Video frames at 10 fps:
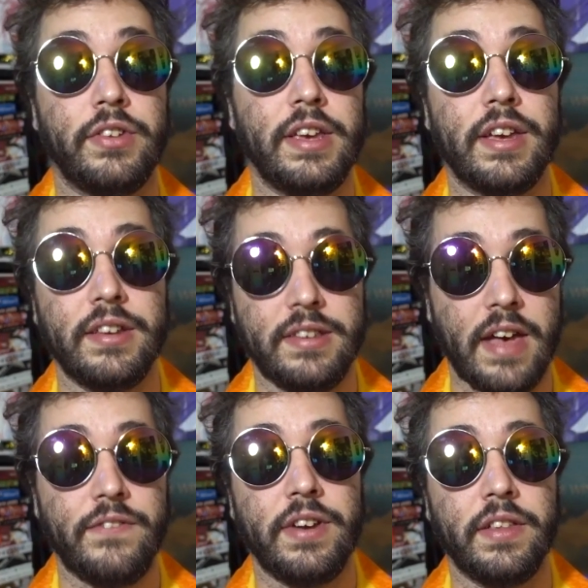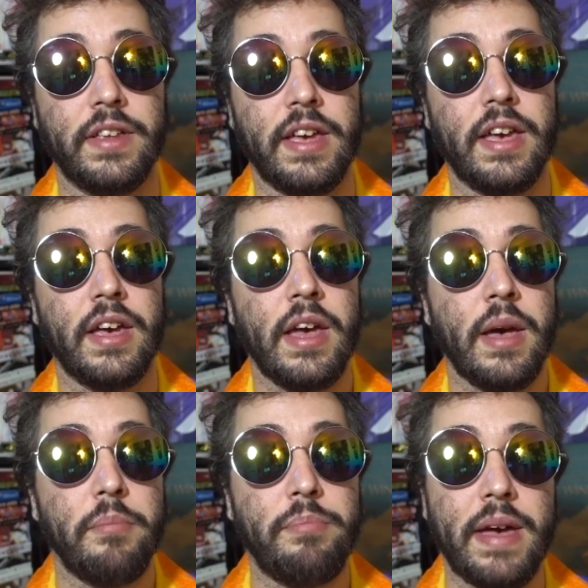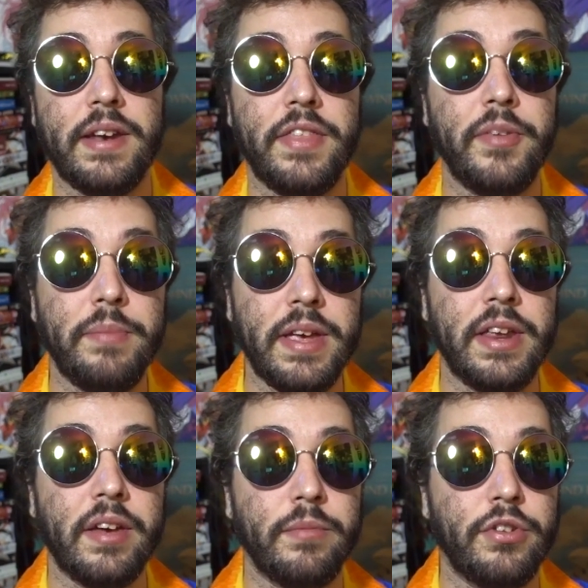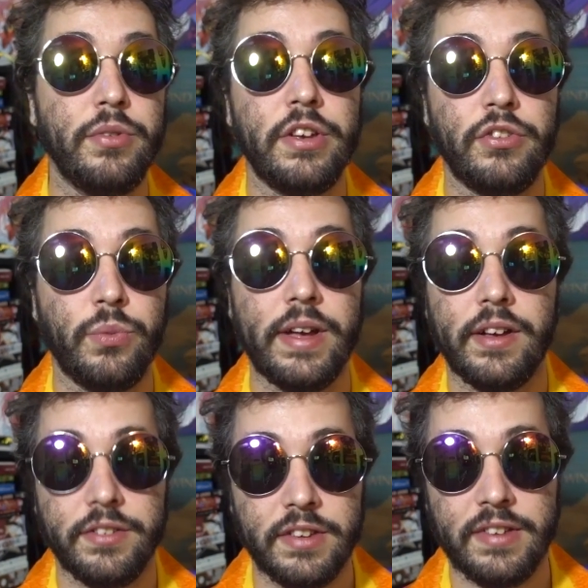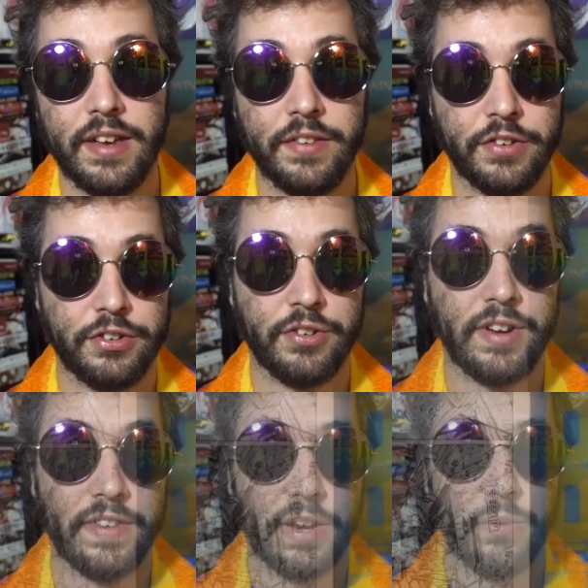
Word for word: He can definitely bend the medium to his will to tell the story that he